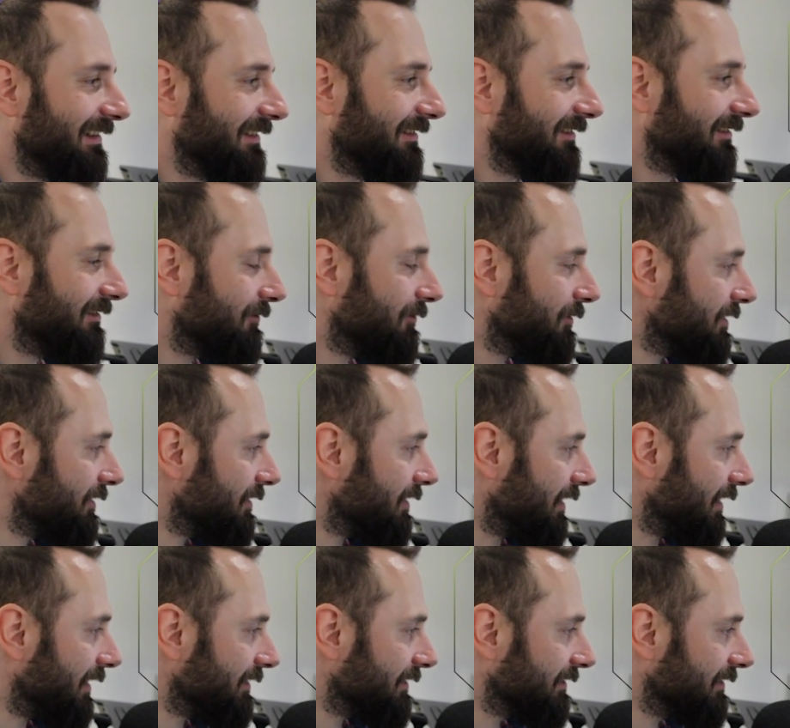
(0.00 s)
where
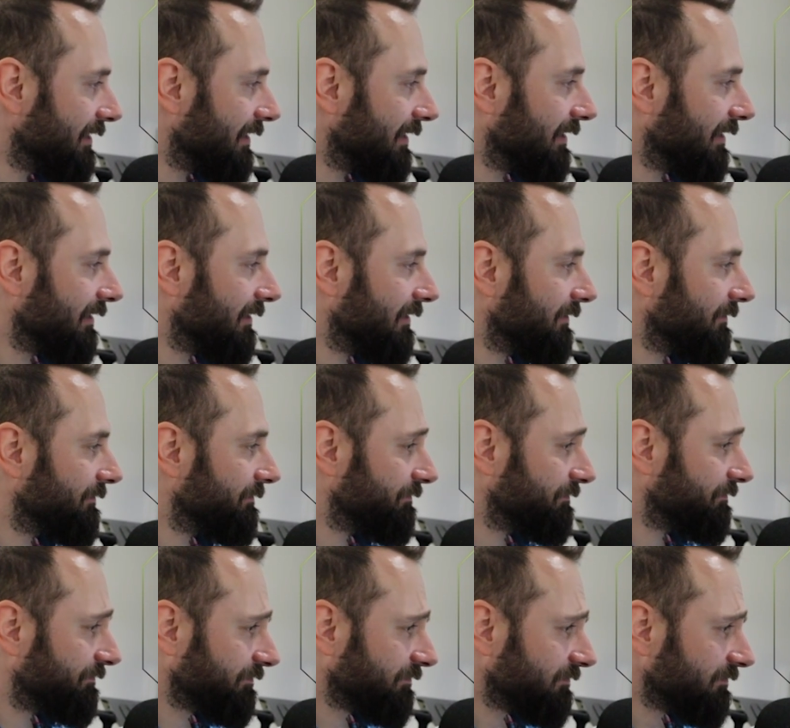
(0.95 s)
are the
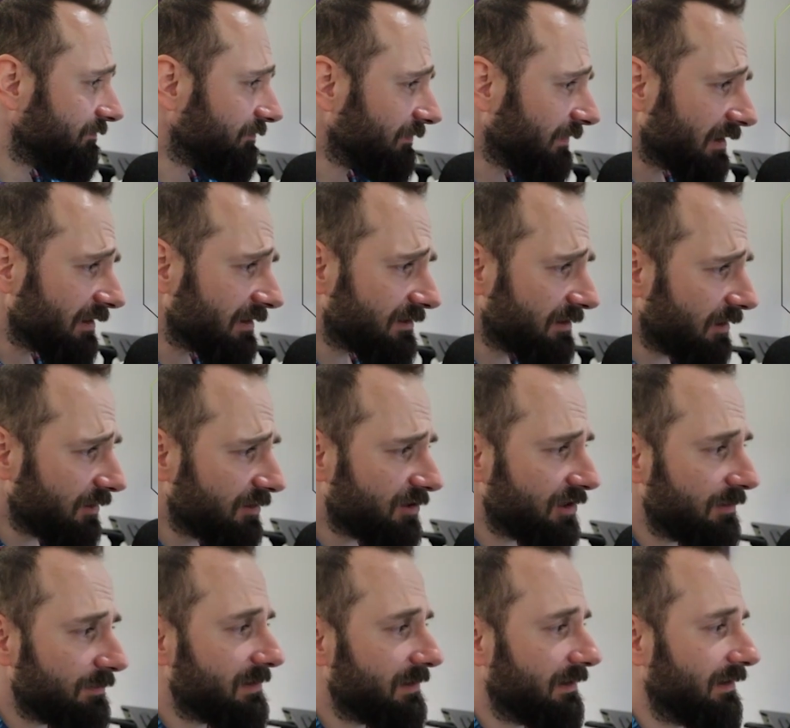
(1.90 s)

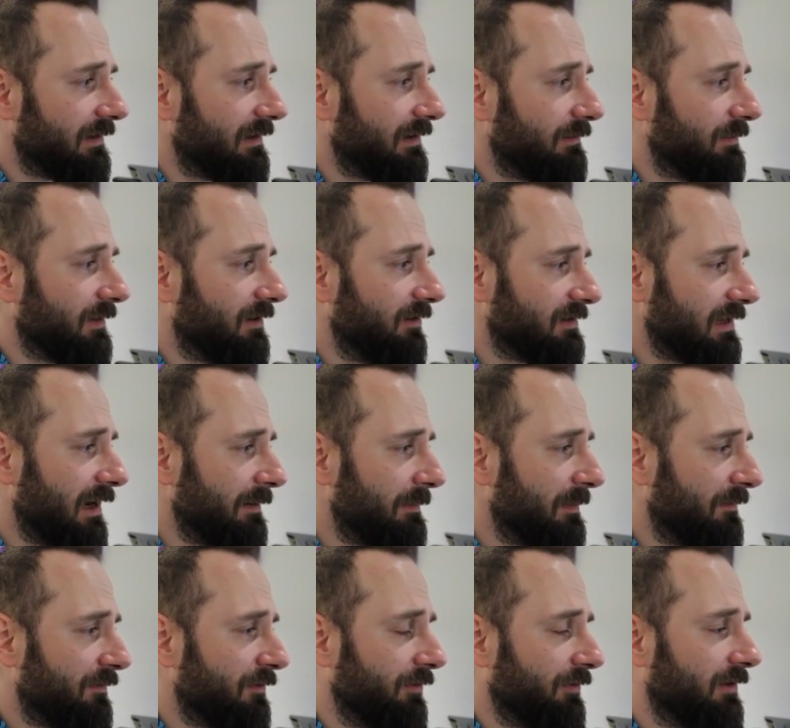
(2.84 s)
starships? Because
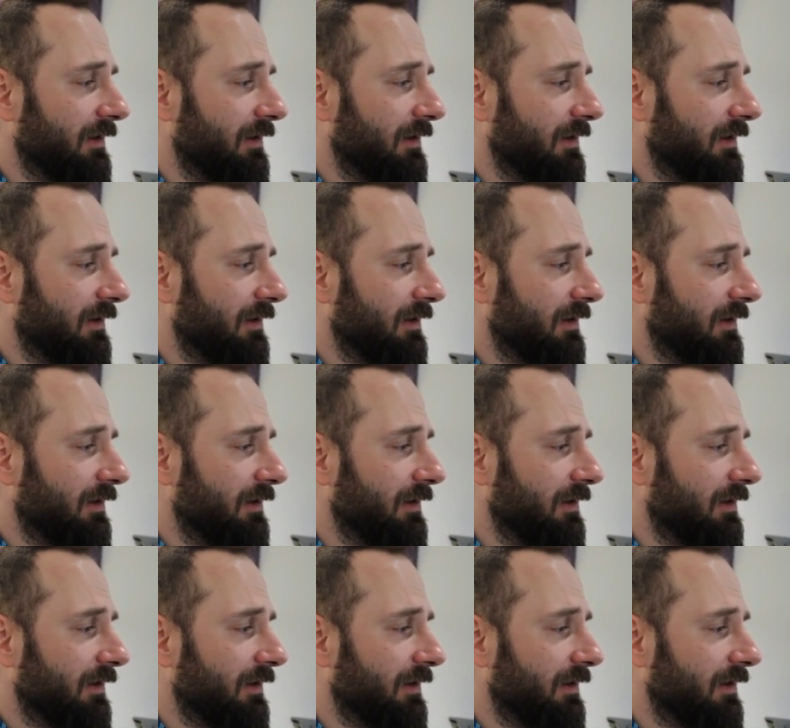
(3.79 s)
Hyperfront